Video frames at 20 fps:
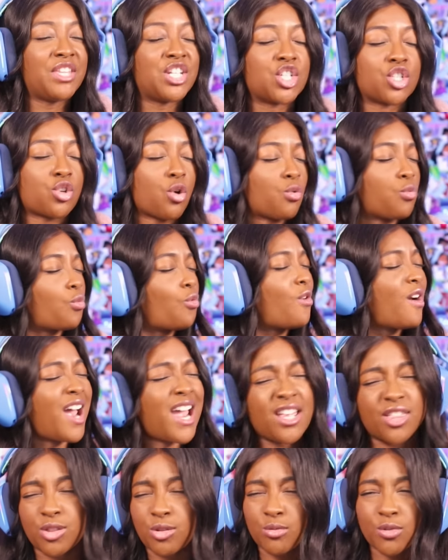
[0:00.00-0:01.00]
they just go
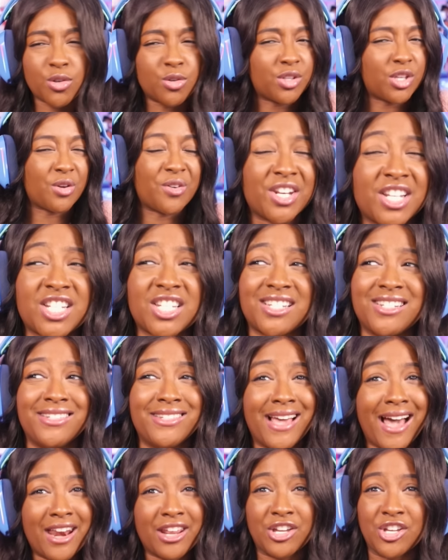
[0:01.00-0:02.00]
right through you, and it's just
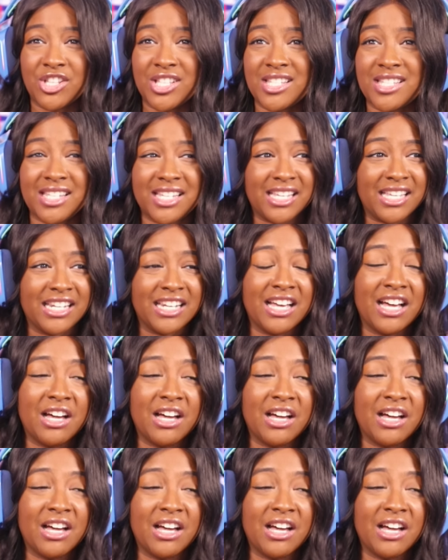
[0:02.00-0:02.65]
not a good scene.